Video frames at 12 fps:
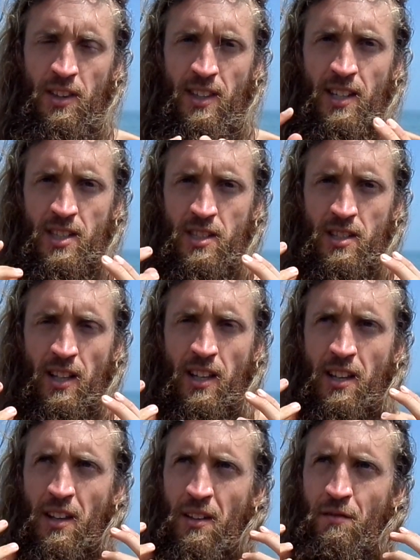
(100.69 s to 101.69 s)
This is like
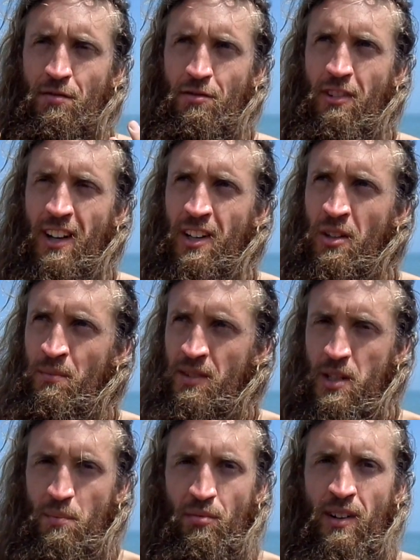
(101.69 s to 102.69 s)
freedom.
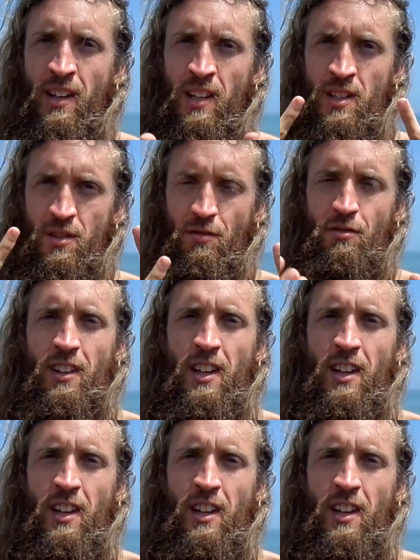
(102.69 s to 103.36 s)
This brings